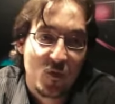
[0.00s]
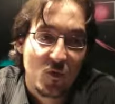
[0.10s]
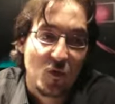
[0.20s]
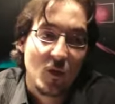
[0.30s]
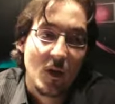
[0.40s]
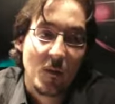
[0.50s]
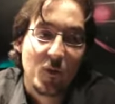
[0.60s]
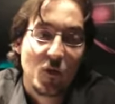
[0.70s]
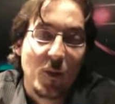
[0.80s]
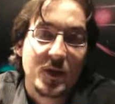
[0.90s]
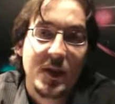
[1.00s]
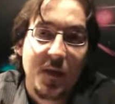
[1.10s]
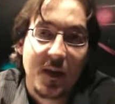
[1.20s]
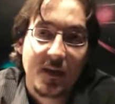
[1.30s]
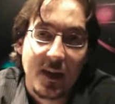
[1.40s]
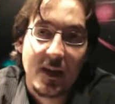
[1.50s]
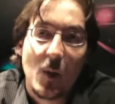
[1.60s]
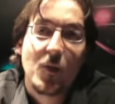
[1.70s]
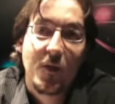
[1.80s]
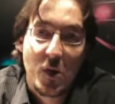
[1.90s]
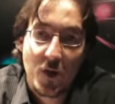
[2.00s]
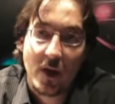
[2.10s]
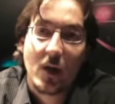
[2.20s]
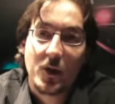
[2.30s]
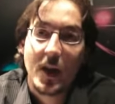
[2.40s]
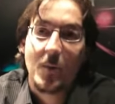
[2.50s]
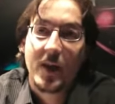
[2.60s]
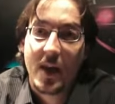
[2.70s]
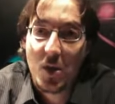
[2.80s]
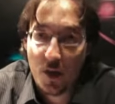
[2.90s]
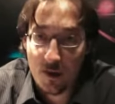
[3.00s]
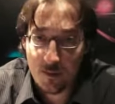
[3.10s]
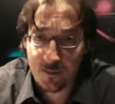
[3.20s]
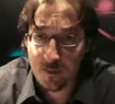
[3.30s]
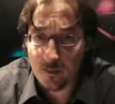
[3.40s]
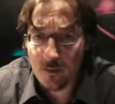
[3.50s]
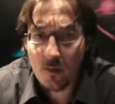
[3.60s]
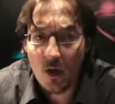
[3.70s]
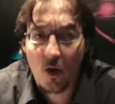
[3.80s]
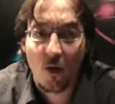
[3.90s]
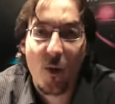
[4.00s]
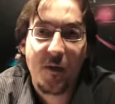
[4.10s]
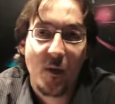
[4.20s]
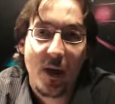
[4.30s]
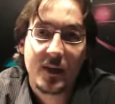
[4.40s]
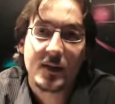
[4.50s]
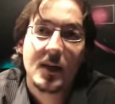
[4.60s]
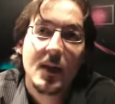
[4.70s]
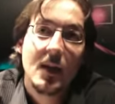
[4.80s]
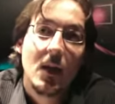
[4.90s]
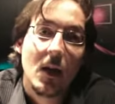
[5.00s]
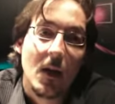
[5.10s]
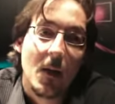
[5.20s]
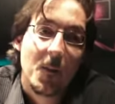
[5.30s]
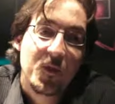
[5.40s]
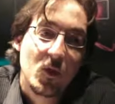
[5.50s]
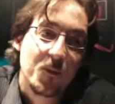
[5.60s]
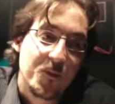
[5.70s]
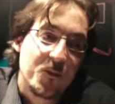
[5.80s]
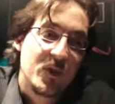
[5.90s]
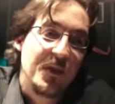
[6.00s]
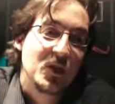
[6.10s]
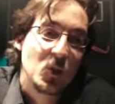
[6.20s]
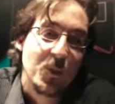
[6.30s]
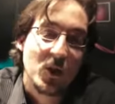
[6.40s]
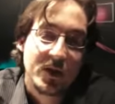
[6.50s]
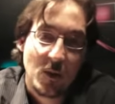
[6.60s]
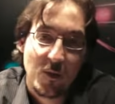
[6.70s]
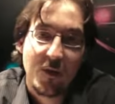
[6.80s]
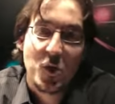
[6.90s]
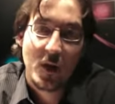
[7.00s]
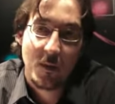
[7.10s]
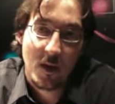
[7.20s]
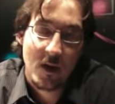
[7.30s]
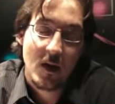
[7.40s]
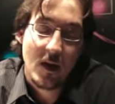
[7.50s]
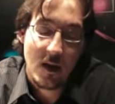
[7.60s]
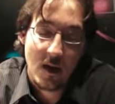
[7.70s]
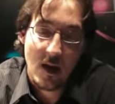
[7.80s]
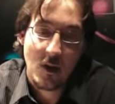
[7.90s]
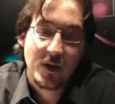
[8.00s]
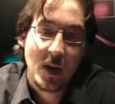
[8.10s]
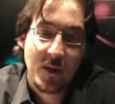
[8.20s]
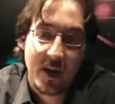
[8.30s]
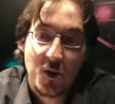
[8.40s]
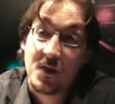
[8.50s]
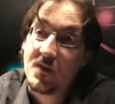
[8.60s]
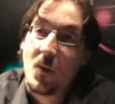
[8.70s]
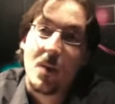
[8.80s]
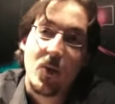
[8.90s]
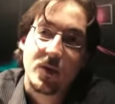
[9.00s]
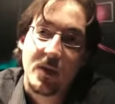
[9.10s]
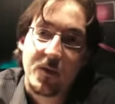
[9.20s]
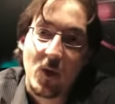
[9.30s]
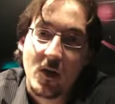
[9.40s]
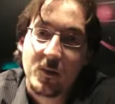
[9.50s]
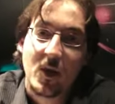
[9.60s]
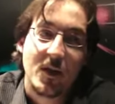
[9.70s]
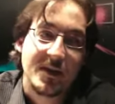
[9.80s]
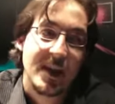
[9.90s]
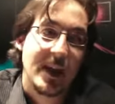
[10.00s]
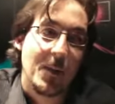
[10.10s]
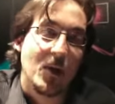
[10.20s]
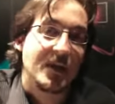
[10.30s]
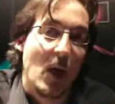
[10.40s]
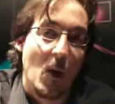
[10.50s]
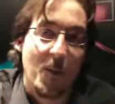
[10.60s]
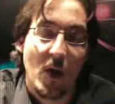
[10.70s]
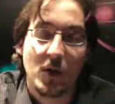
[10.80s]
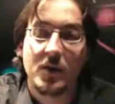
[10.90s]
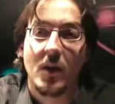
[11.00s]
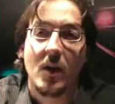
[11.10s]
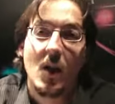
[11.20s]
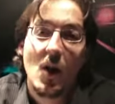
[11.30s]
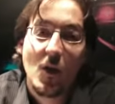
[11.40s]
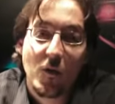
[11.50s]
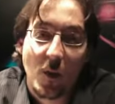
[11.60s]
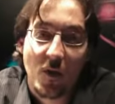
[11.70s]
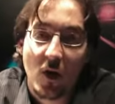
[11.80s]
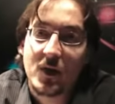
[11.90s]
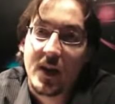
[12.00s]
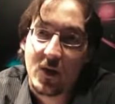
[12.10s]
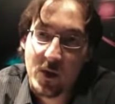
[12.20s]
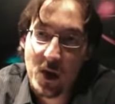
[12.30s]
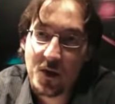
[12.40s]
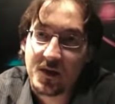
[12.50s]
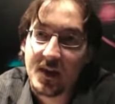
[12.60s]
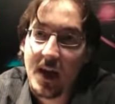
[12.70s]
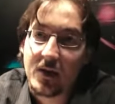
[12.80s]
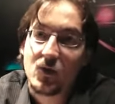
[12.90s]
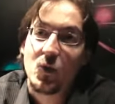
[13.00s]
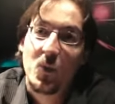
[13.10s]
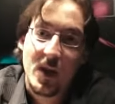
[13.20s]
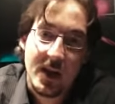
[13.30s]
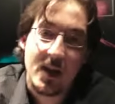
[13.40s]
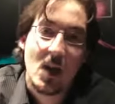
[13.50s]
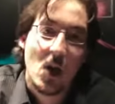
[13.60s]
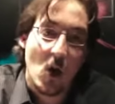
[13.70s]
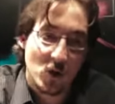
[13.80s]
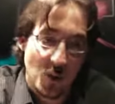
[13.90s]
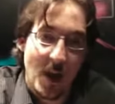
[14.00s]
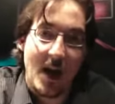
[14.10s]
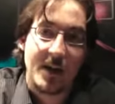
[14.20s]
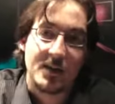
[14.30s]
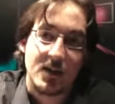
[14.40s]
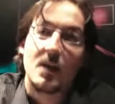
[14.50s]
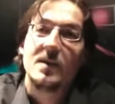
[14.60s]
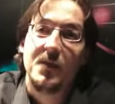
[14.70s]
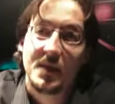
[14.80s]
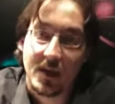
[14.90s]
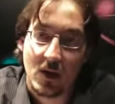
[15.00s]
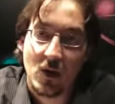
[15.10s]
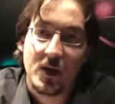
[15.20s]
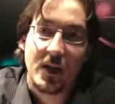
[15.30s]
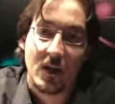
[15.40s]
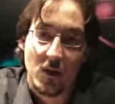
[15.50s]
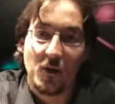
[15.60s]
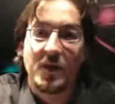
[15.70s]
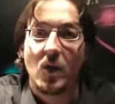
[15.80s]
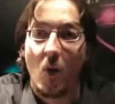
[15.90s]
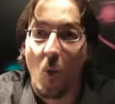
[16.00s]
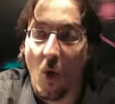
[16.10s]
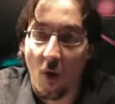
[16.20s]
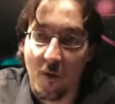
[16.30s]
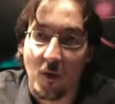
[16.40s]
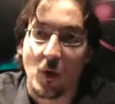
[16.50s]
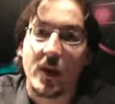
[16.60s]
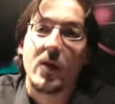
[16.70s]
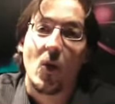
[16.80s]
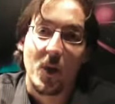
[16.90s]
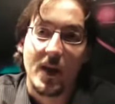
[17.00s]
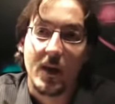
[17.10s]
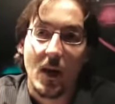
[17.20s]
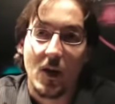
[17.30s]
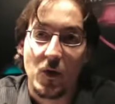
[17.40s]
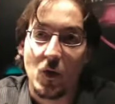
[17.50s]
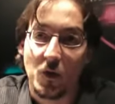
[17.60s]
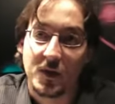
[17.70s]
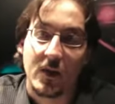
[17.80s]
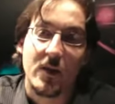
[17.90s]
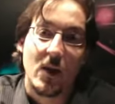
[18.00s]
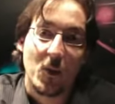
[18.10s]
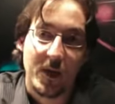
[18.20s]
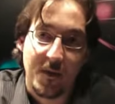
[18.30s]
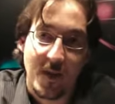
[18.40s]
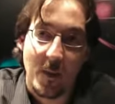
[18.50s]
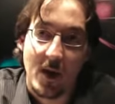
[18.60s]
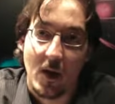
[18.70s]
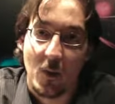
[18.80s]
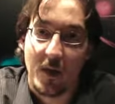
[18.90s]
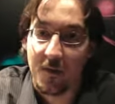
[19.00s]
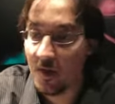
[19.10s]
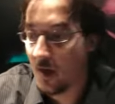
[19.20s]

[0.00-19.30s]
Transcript: To support DivX in their professional encoding application called Reference. So DivX support in the professional encoding application is very important for us because it enables our partner from the content creation side to really automate DivX encoding using a workflow that they already use and they are already familiar with.